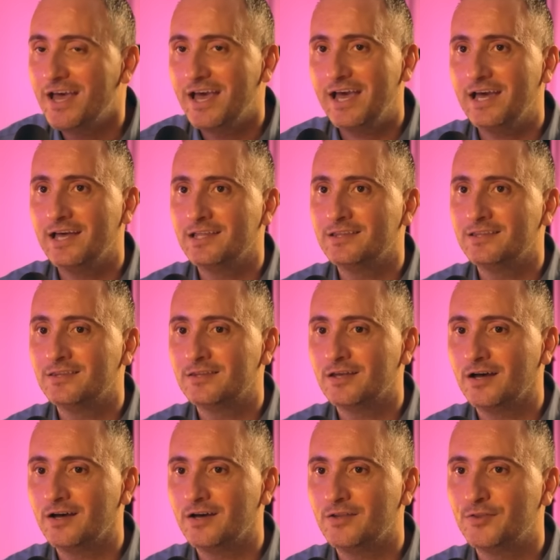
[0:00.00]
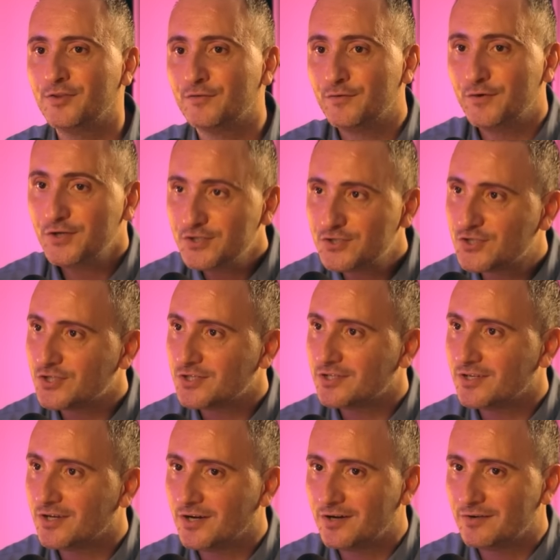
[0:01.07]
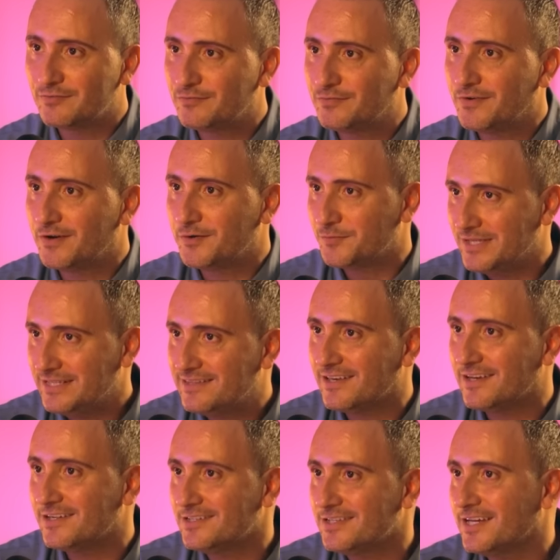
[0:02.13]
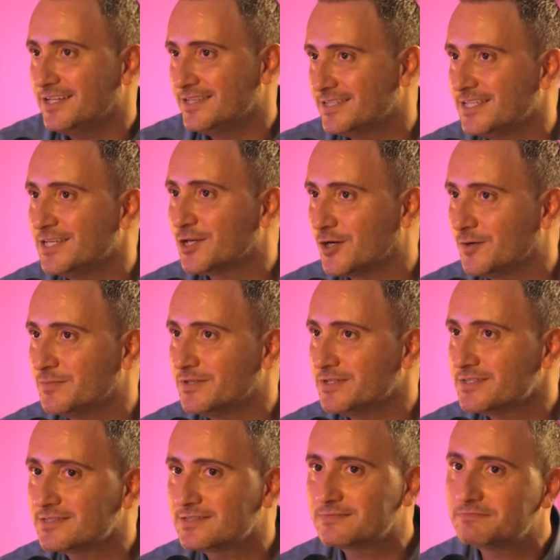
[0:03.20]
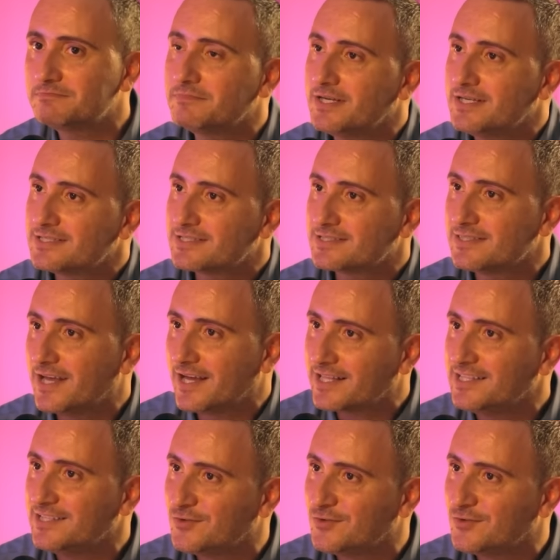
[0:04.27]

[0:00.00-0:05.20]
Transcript: And the version of retail and e-commerce is likely